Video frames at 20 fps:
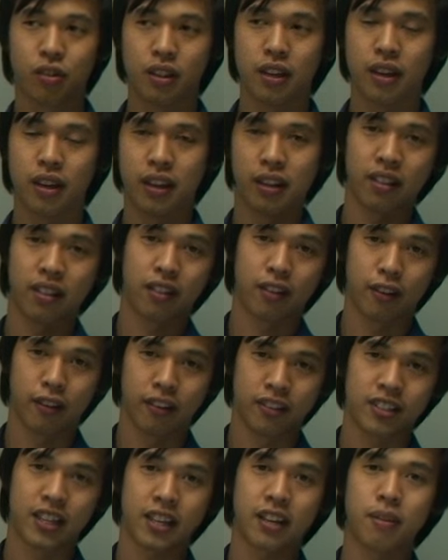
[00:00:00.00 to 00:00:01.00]
the, the
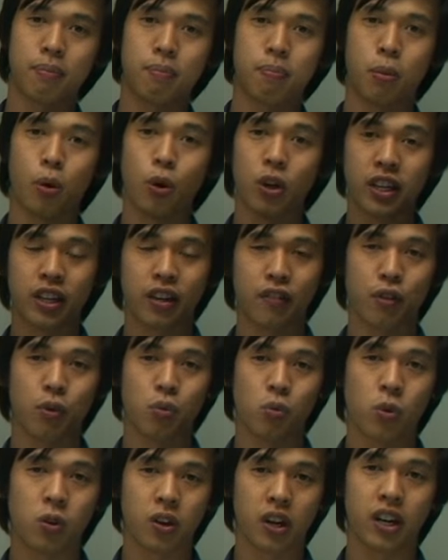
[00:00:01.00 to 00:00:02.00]
sudden boiling of the
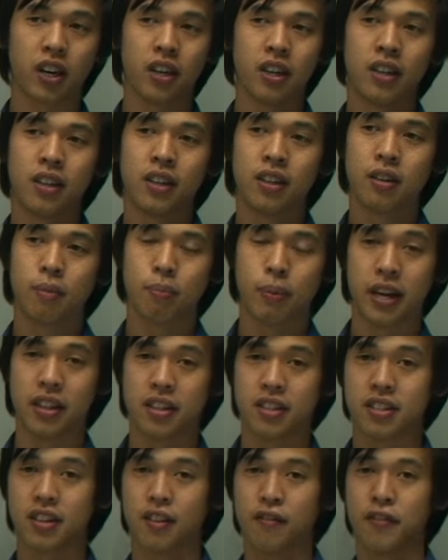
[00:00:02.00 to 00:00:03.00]
water by the
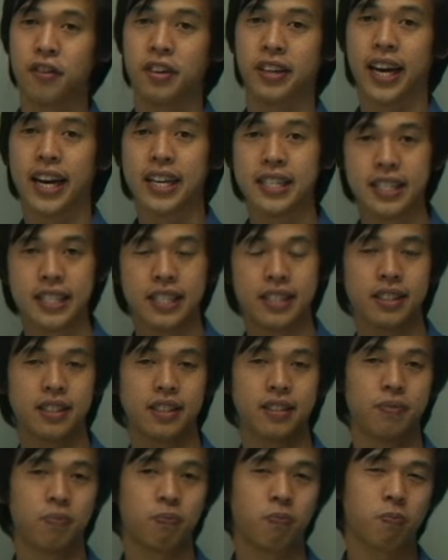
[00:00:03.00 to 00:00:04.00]
sulfuric acid
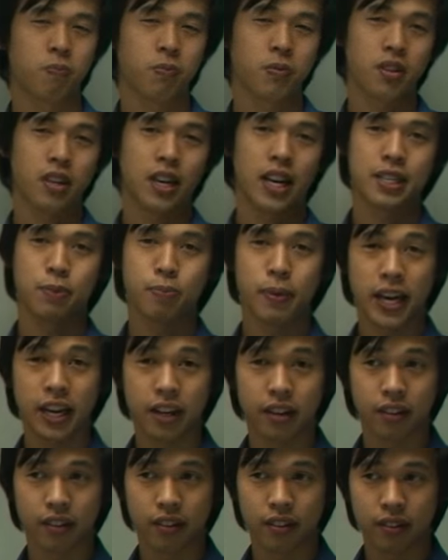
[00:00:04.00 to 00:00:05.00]
has made
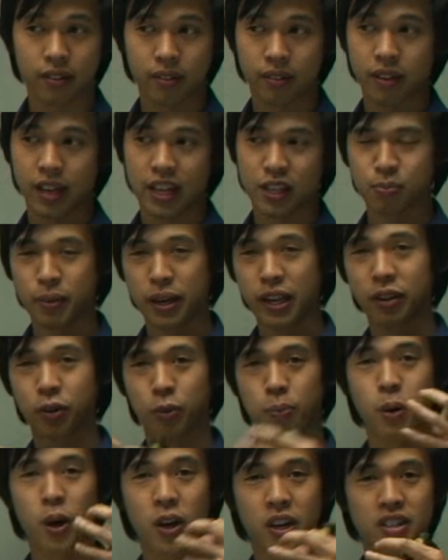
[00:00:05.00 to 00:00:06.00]
it has made little
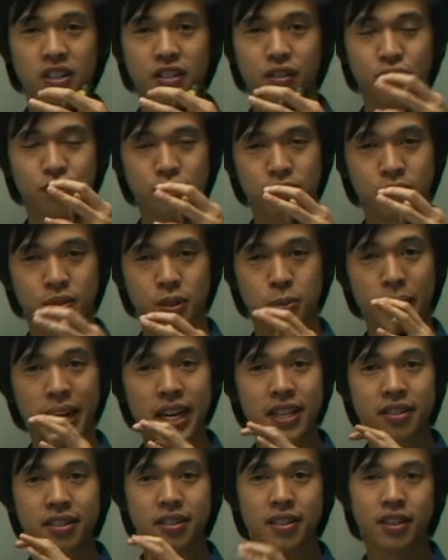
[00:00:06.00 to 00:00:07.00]
pockets of
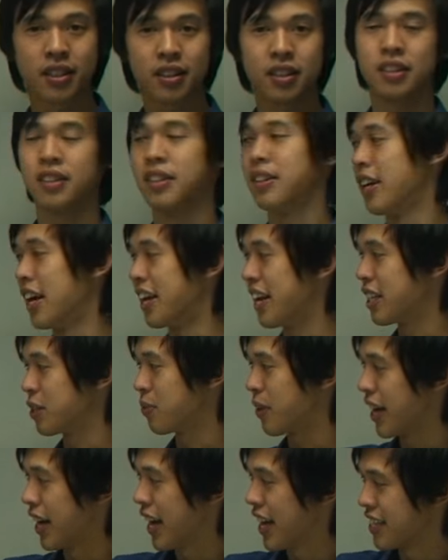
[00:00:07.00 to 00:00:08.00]
space, and that's
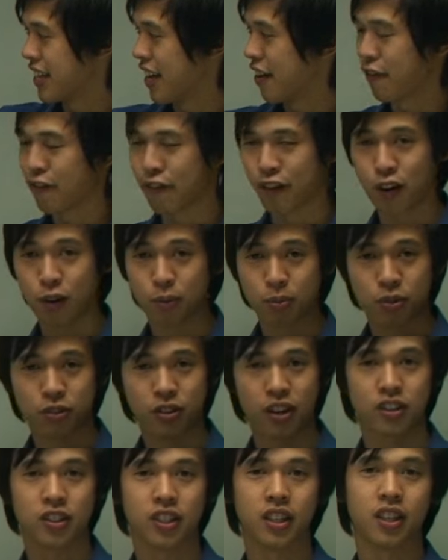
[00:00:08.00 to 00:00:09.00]
why it has that foam
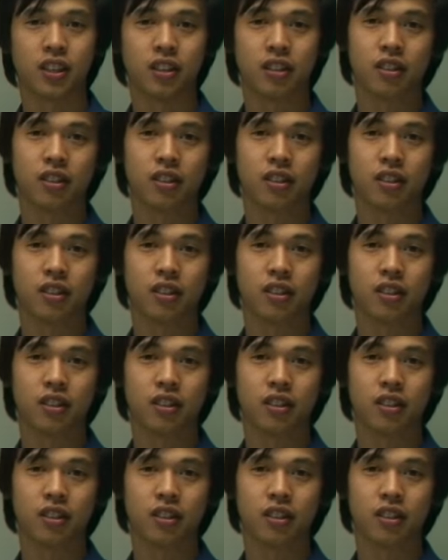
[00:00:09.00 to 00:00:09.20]
structure.